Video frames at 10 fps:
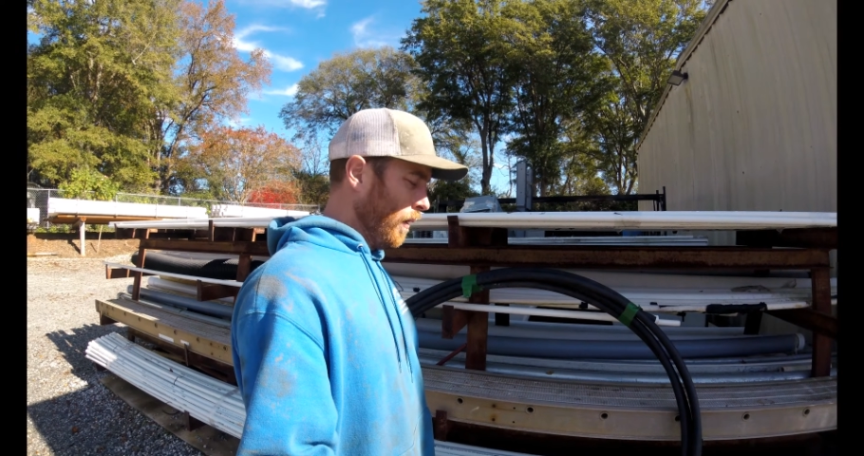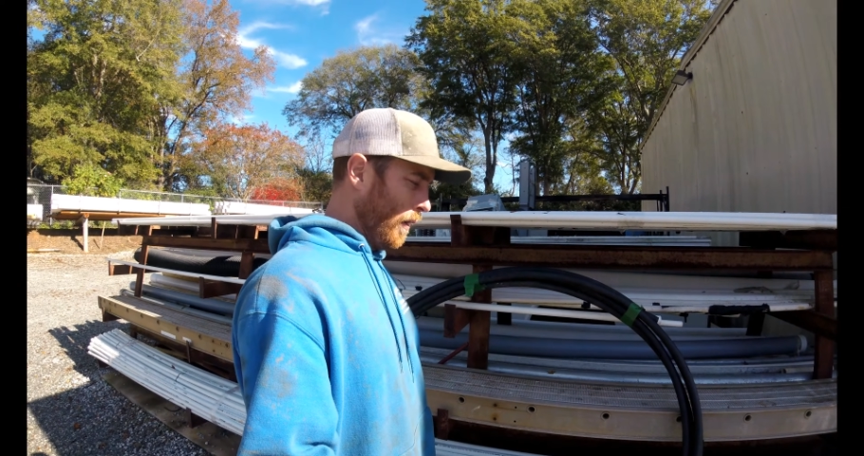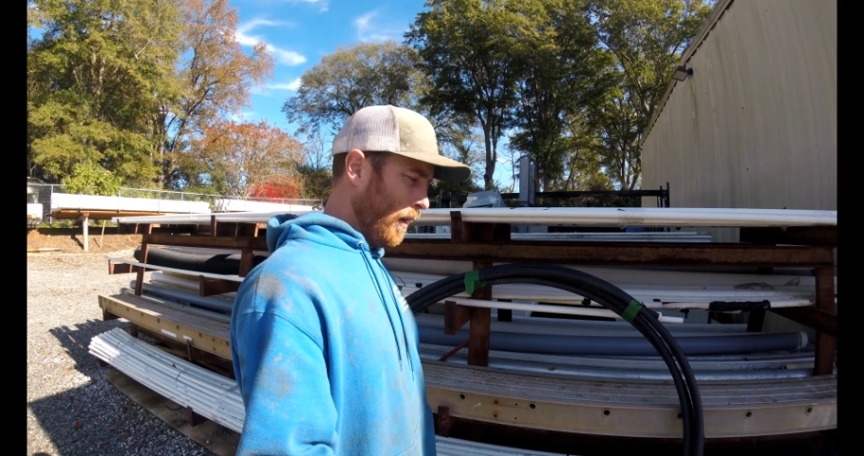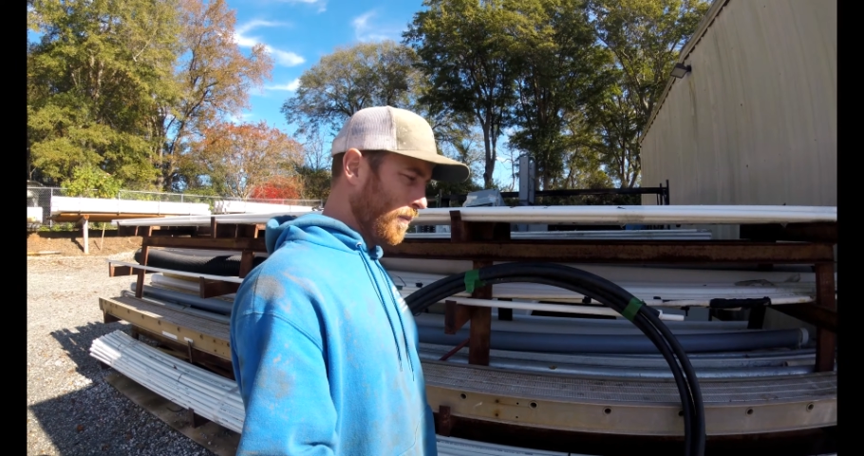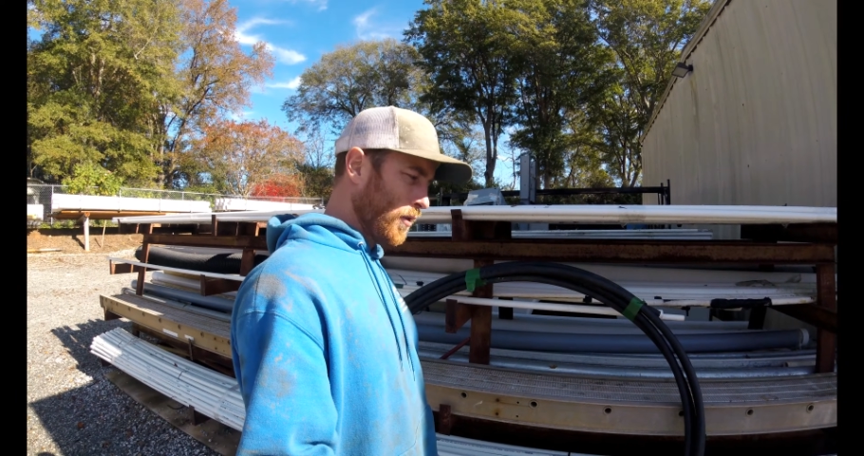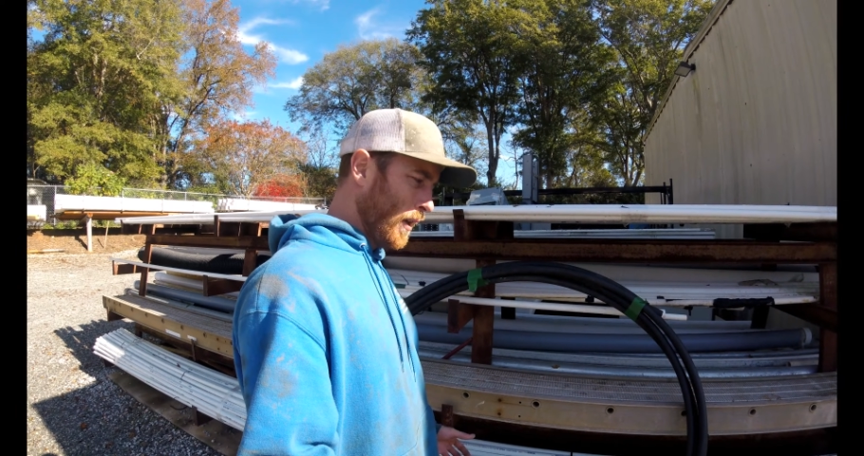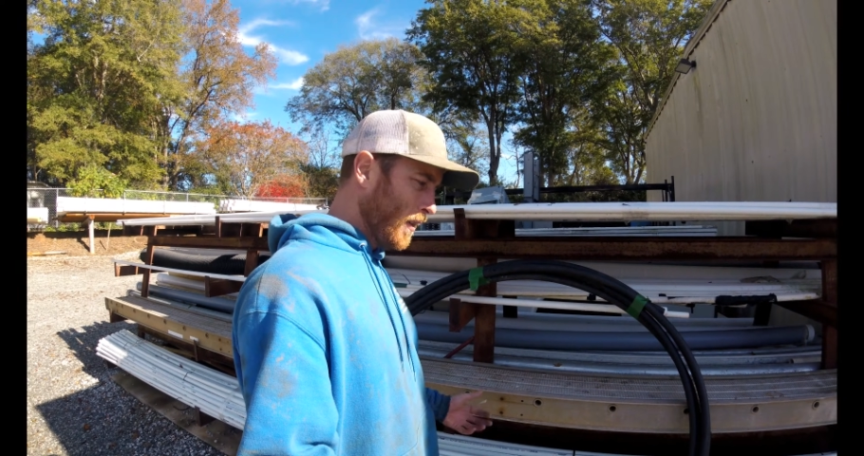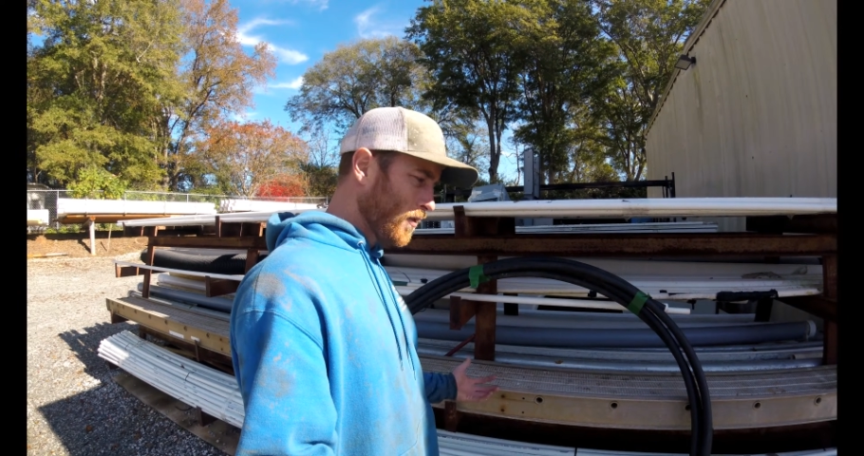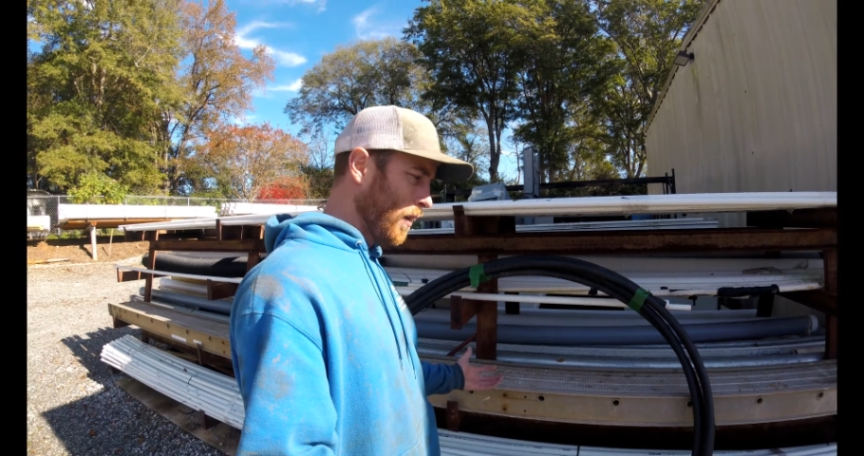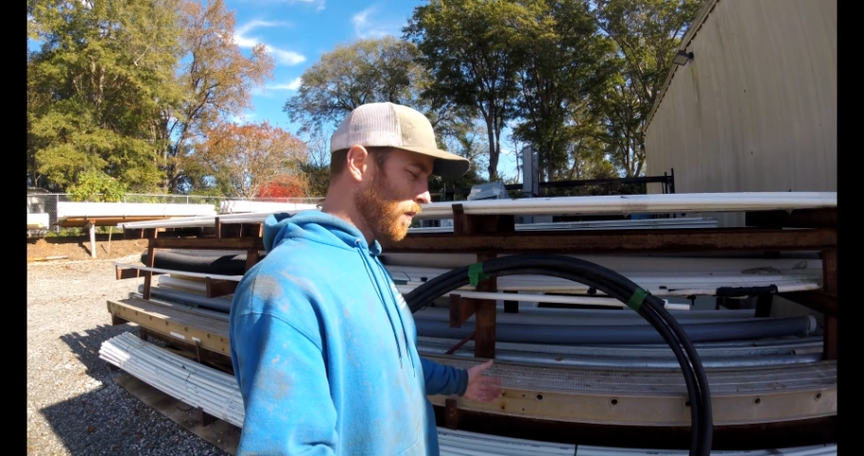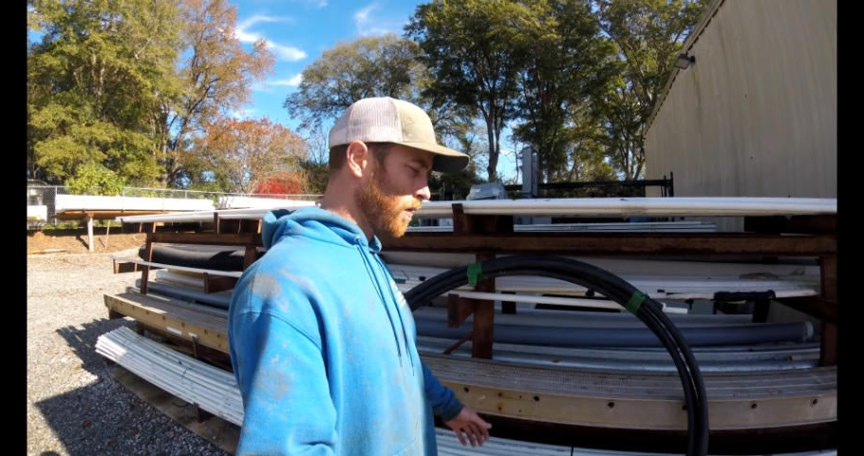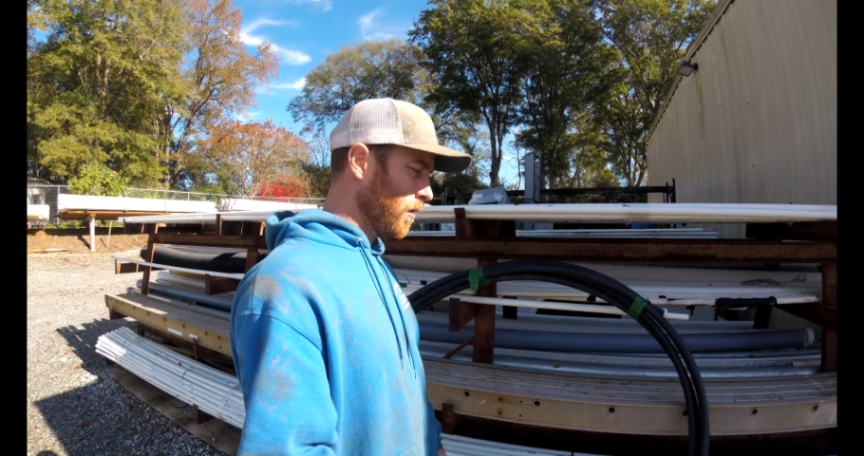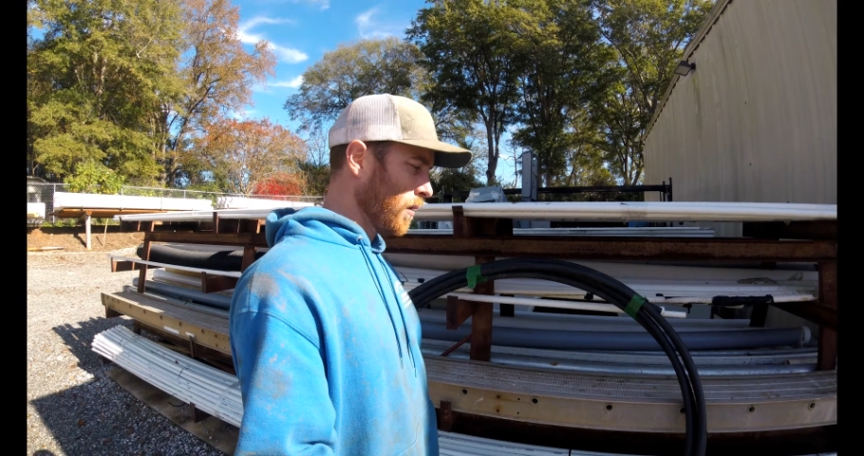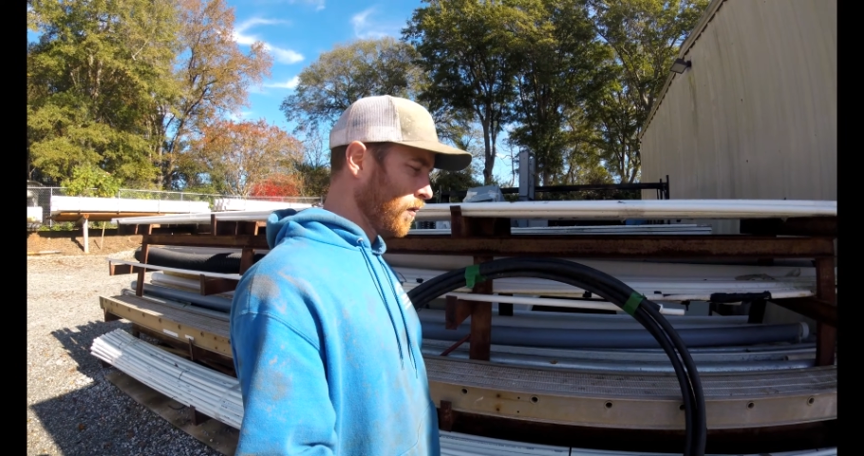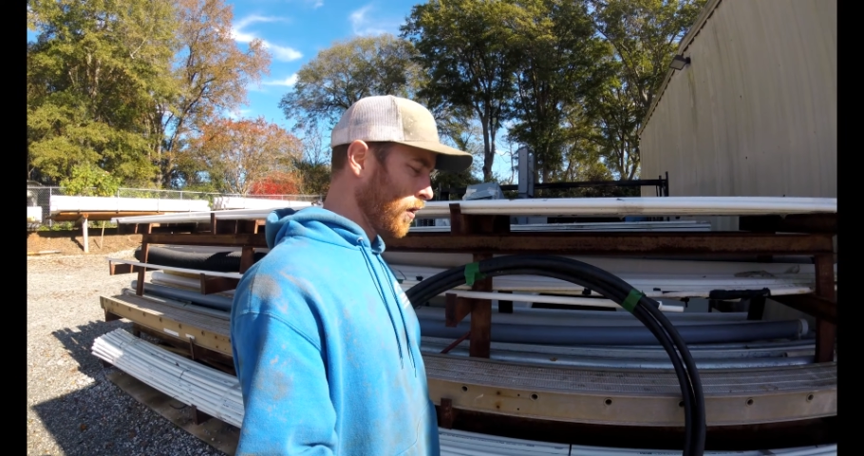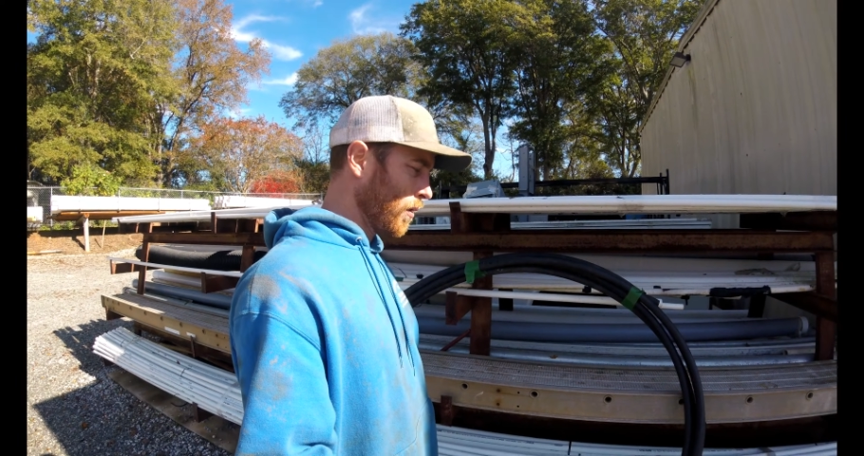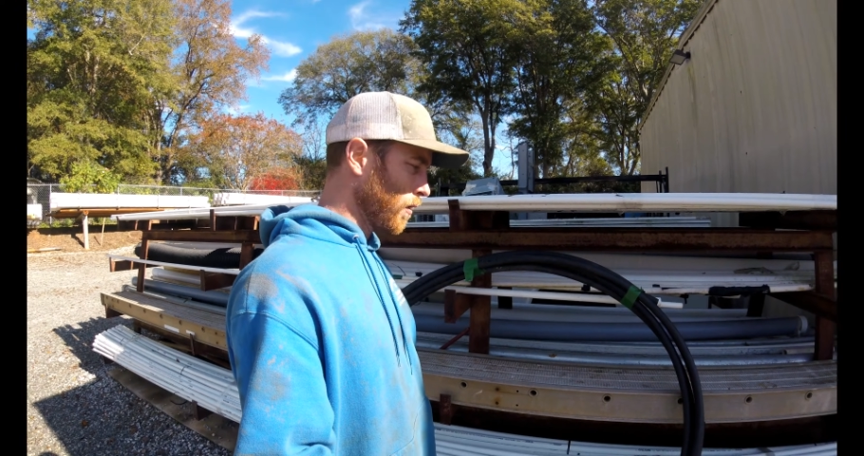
Um, so that's something to consider